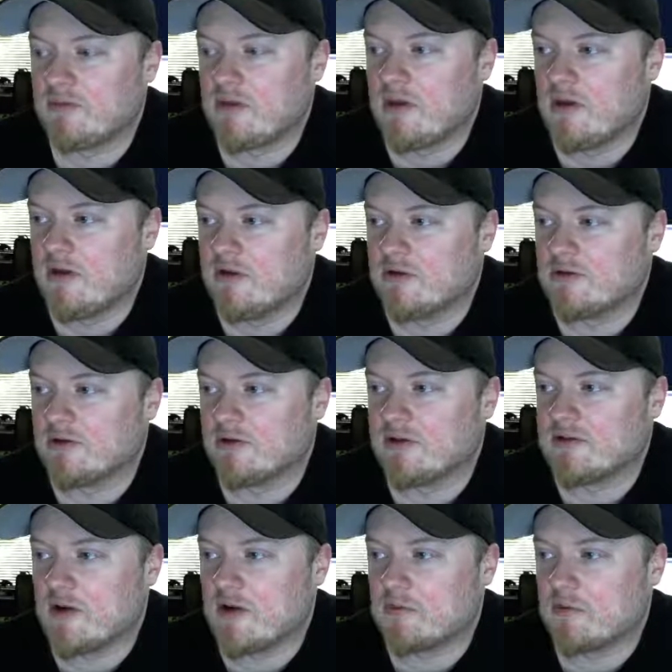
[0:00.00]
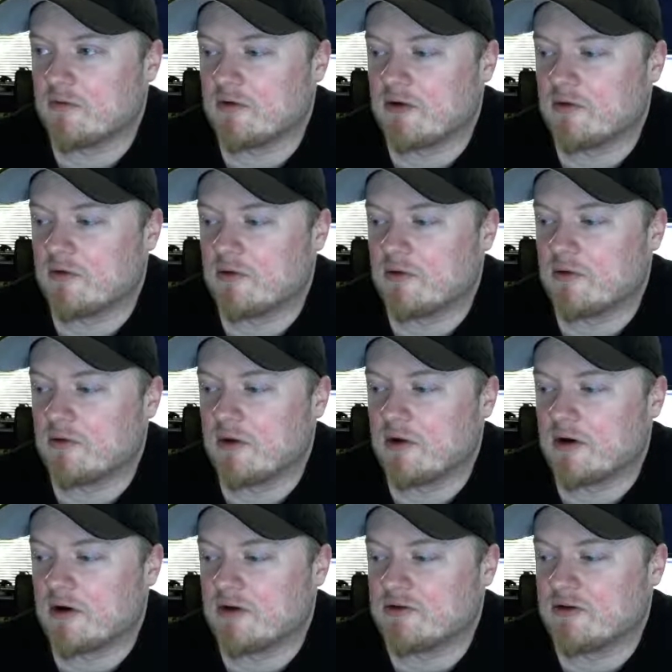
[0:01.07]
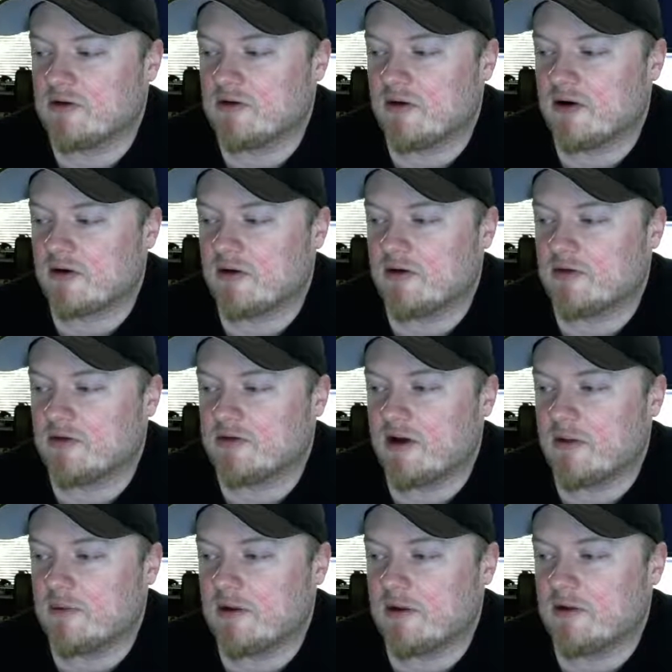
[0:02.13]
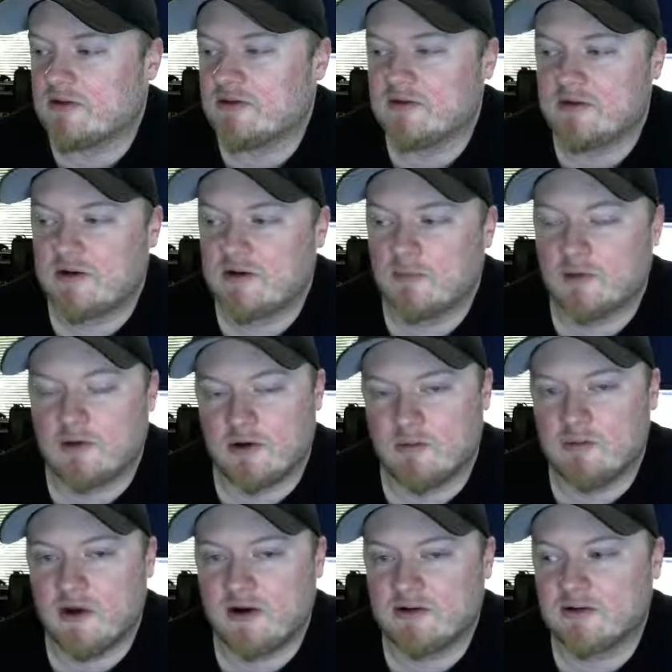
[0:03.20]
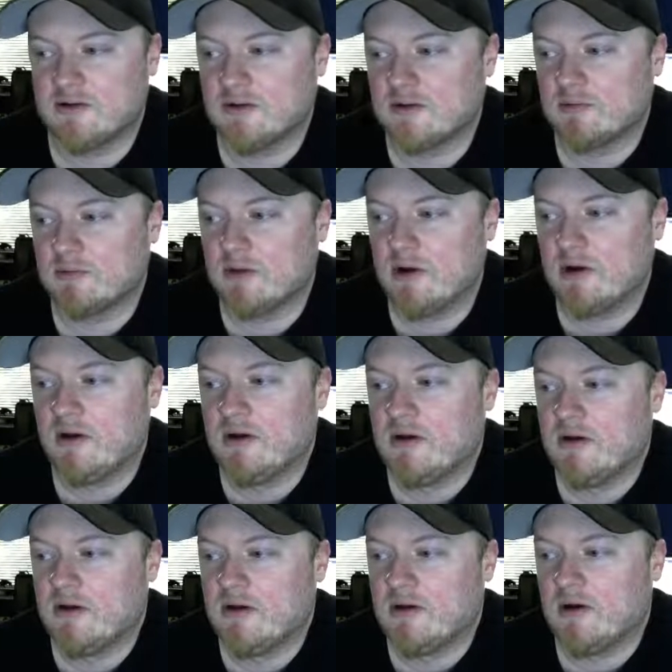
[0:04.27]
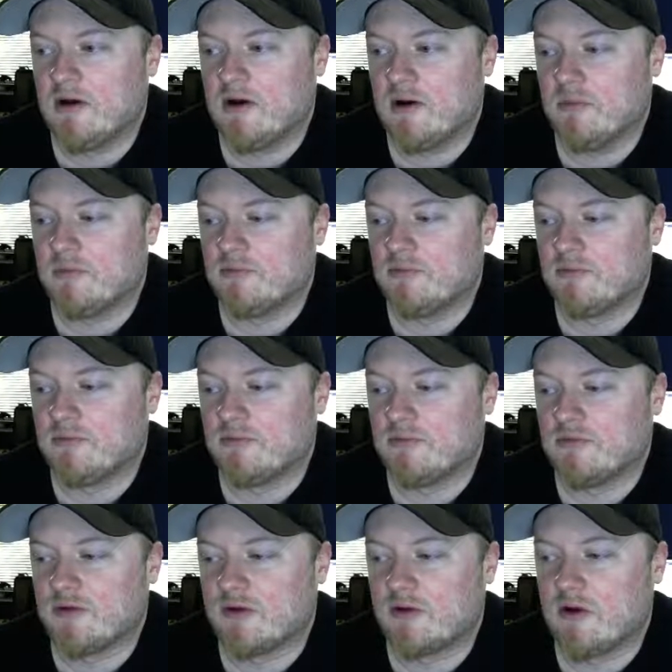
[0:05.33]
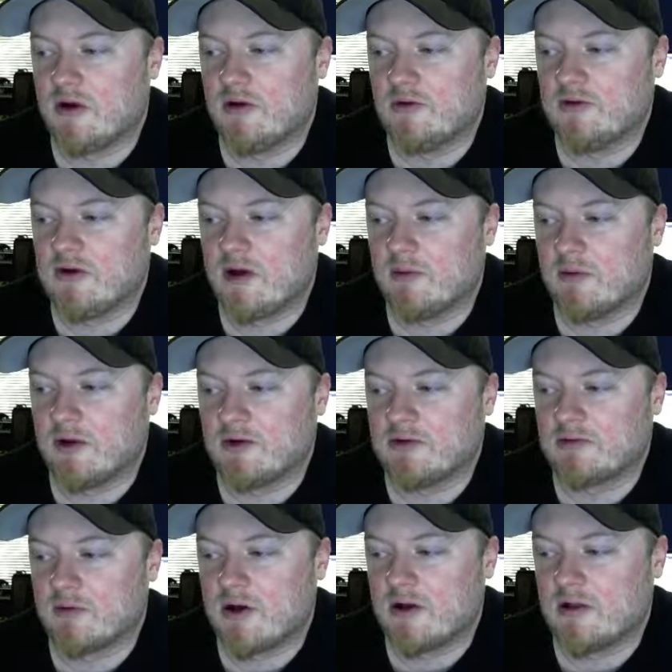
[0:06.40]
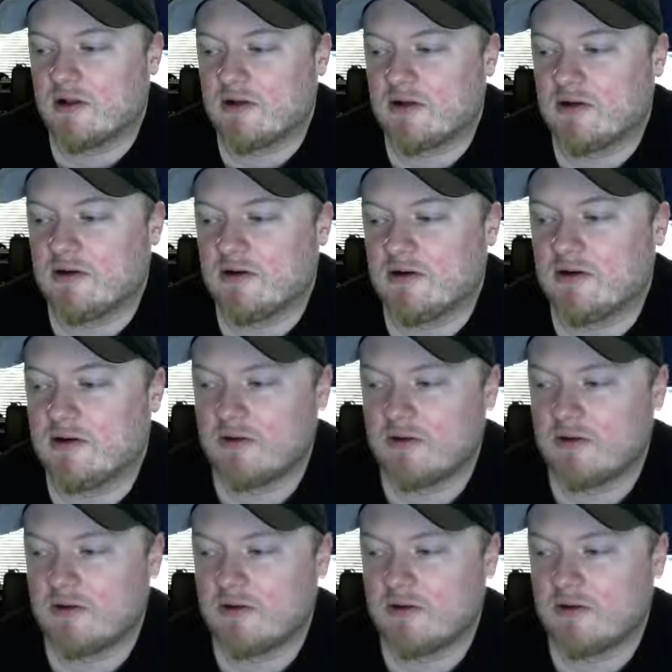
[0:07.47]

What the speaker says: So let's hop over there real quick and I'll show you how to create the timeline. This is it. We'll come back to this, but to create a new timeline, just right click in here,